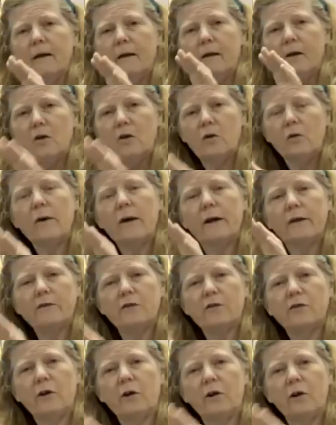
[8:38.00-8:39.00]
you can
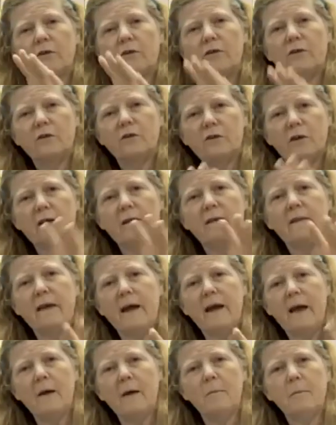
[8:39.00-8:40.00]
start to see
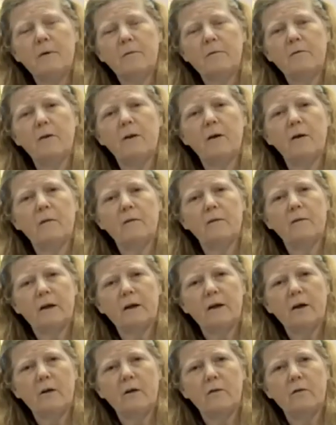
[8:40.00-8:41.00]
the ebb and flow of the
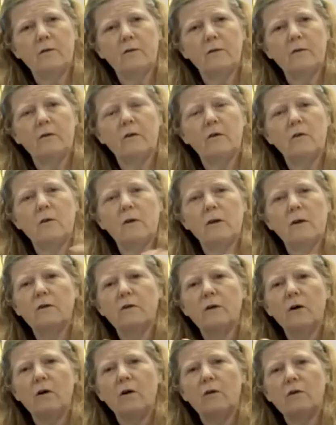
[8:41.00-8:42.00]
coat. You
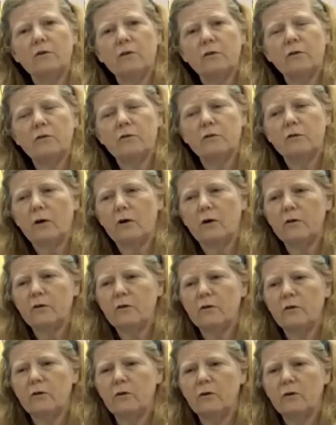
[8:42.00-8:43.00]
can also start
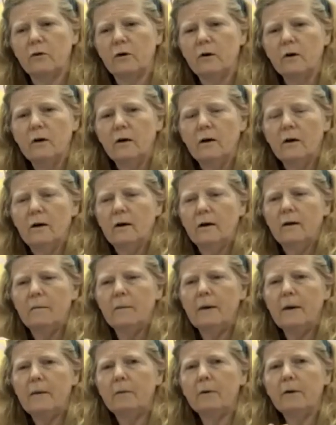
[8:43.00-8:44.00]
to
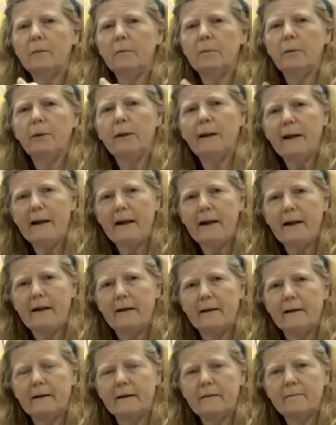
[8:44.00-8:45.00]
be able to
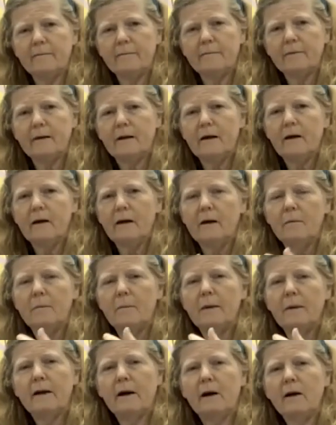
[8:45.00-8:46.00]
plan,
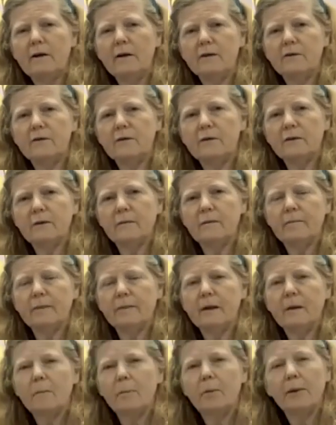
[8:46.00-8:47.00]
because
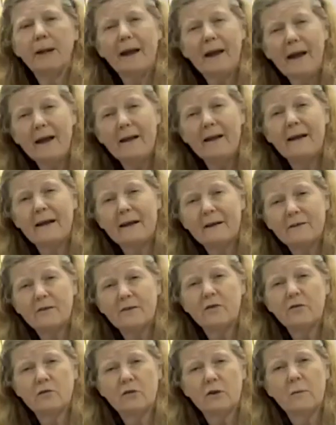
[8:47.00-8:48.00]
planning is
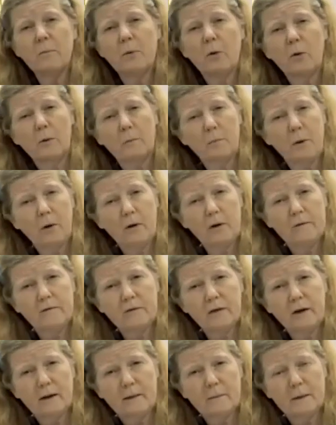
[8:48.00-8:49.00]
such an important part of
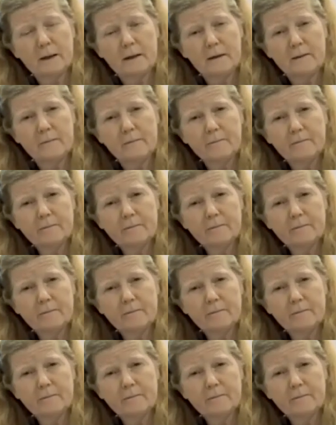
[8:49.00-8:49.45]
timing.